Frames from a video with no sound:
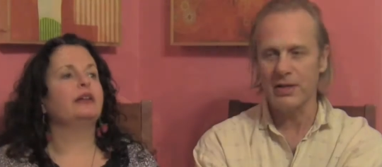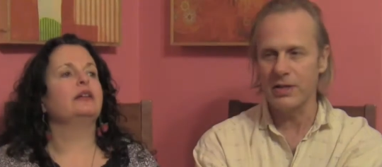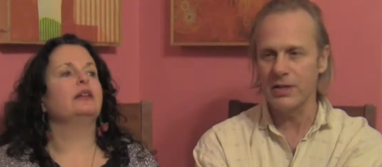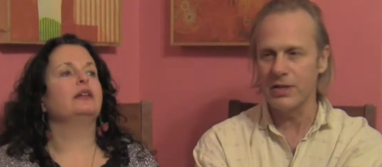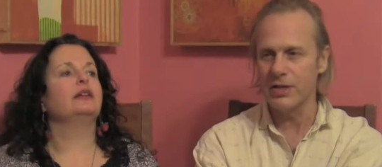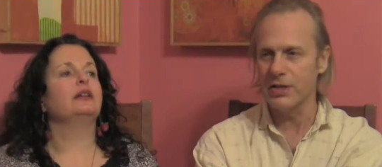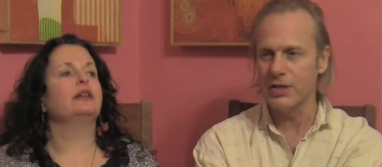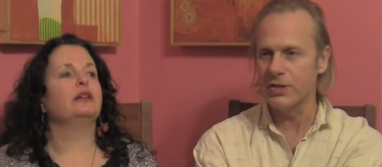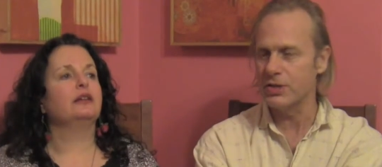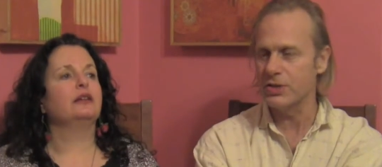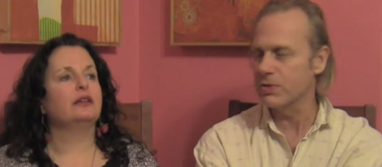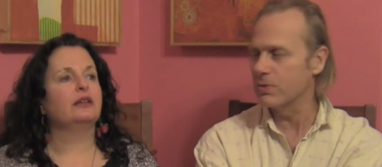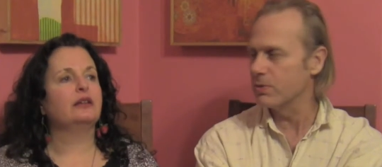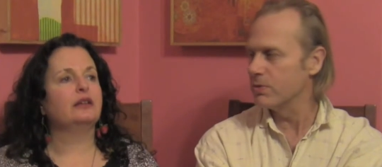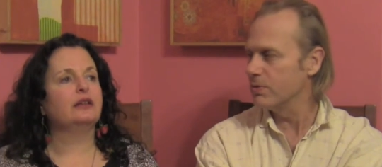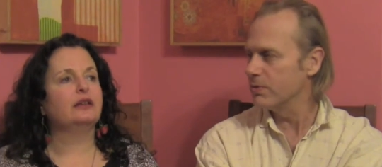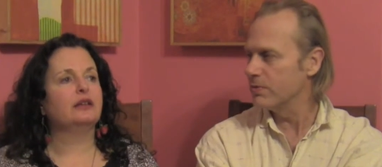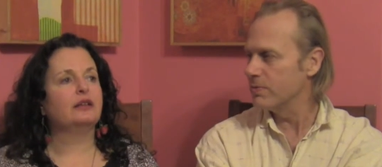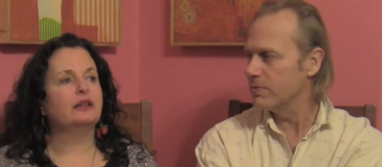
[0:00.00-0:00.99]
Speaker 1: right. and then it just
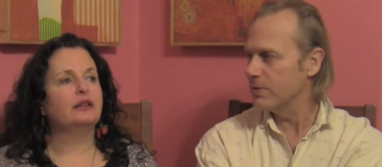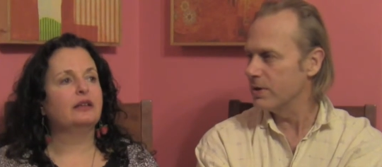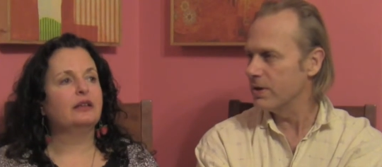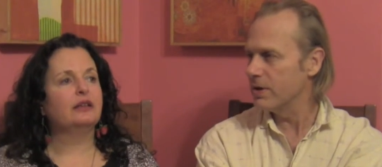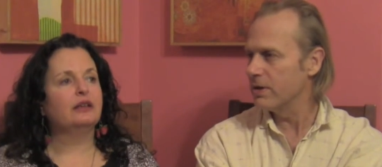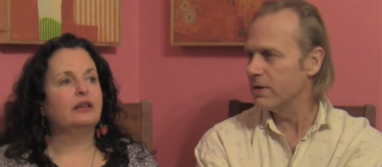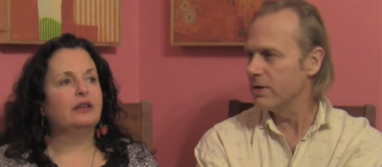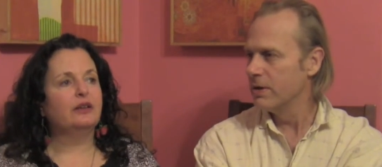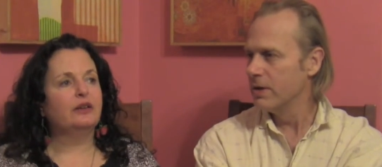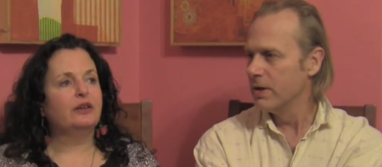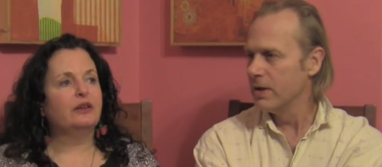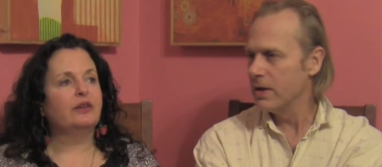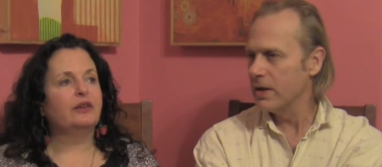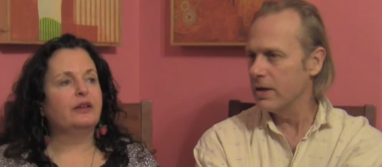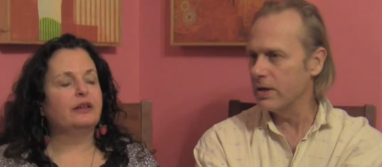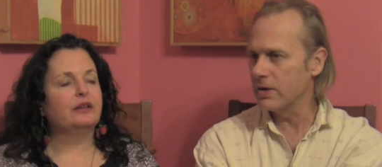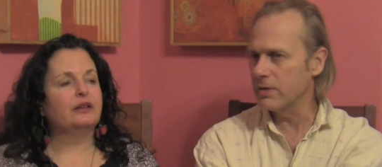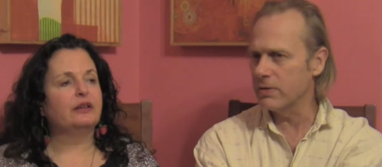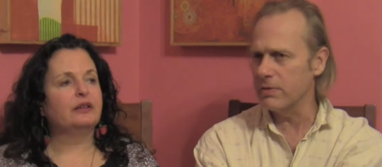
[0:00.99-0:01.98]
grew from there. Right.
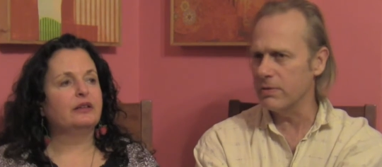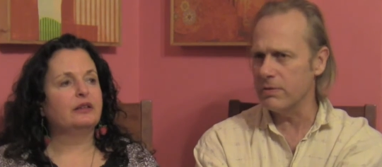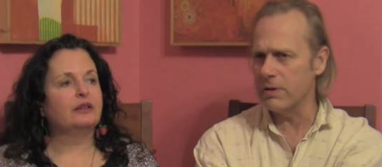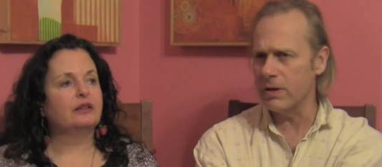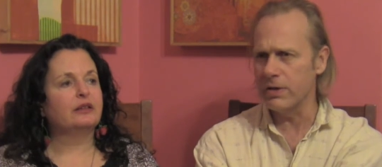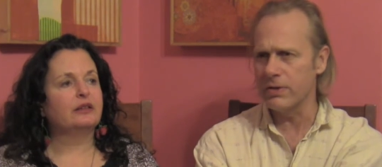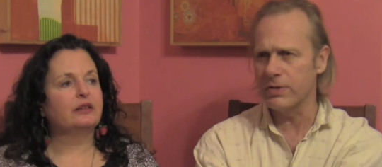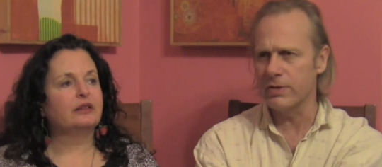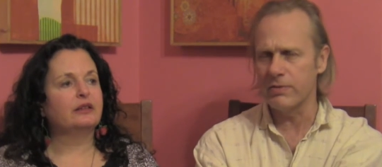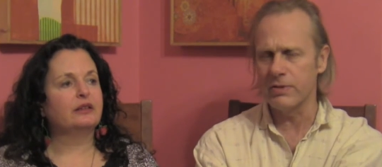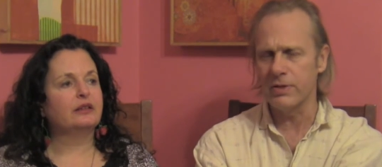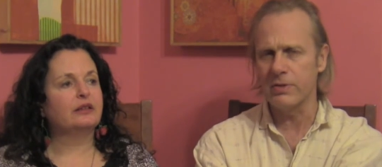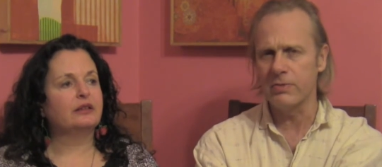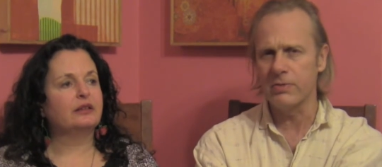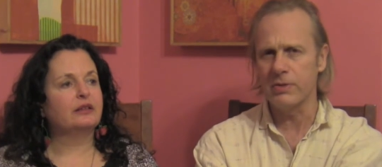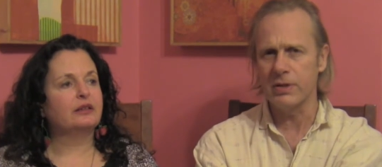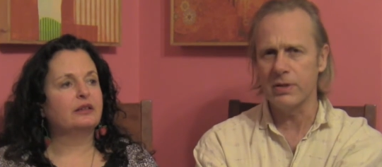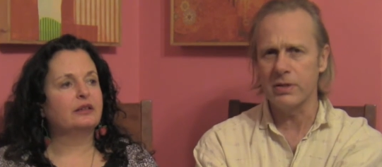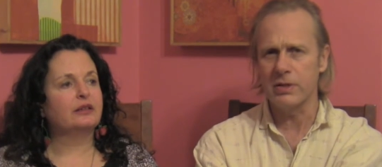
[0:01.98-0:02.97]
And it grew relatively
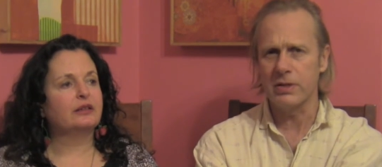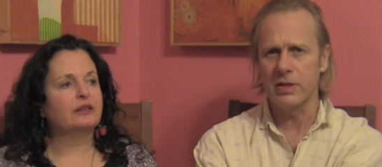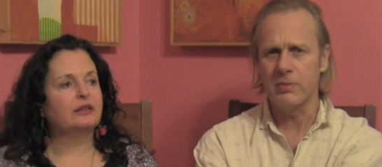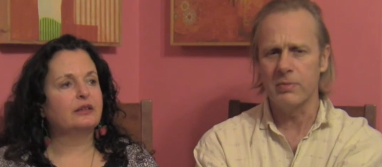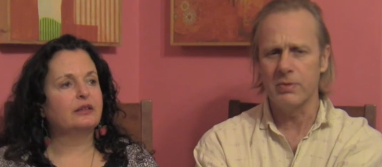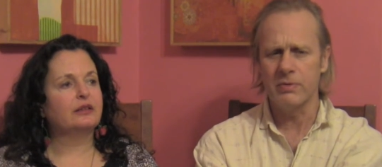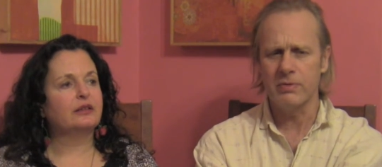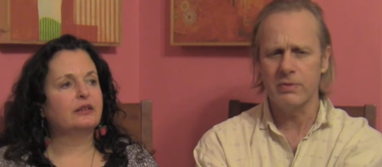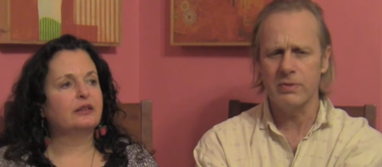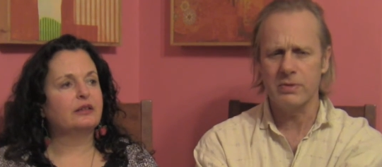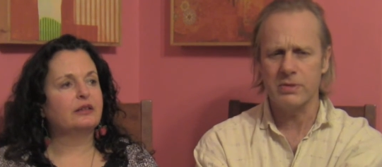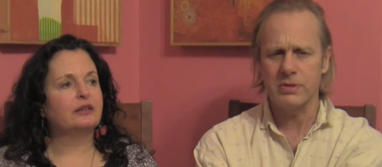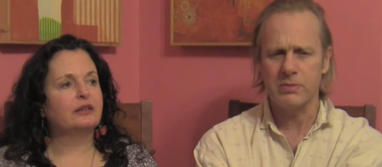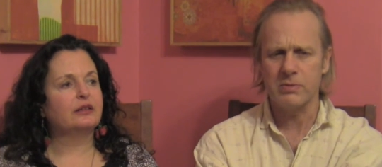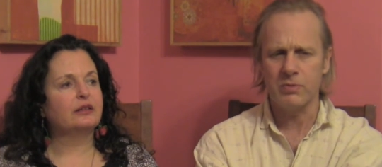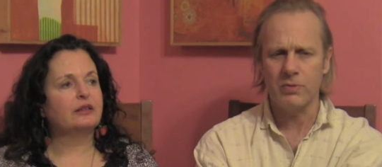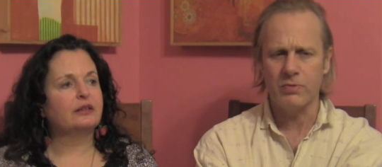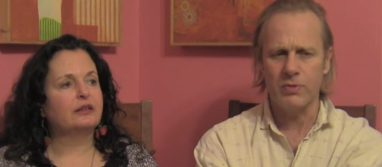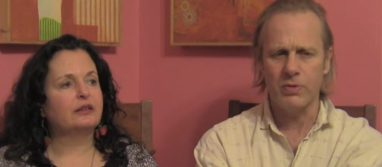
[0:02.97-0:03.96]
quickly. I mean, so
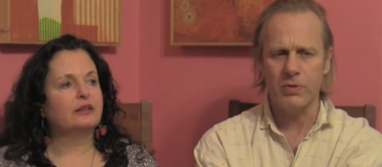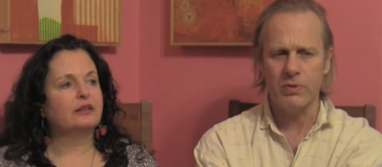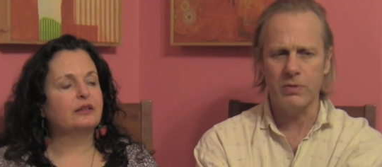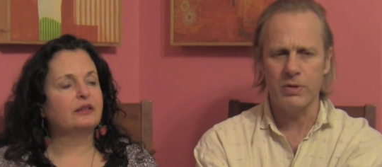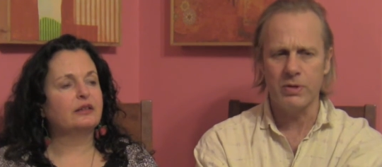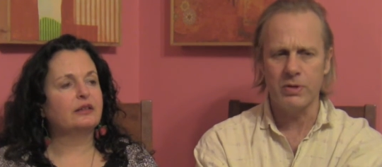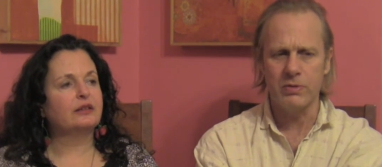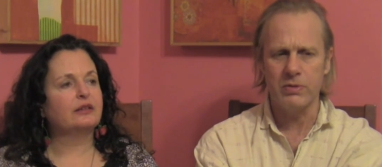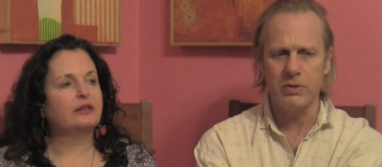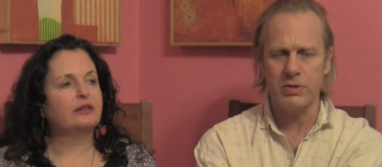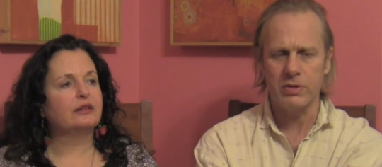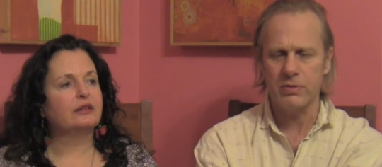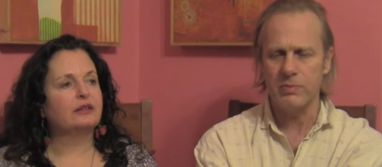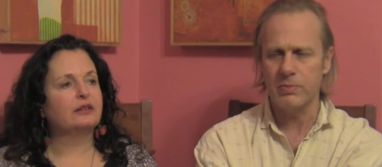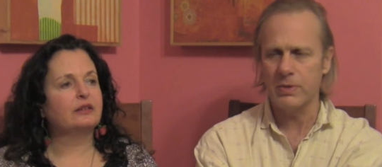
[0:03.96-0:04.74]
before we knew it, there were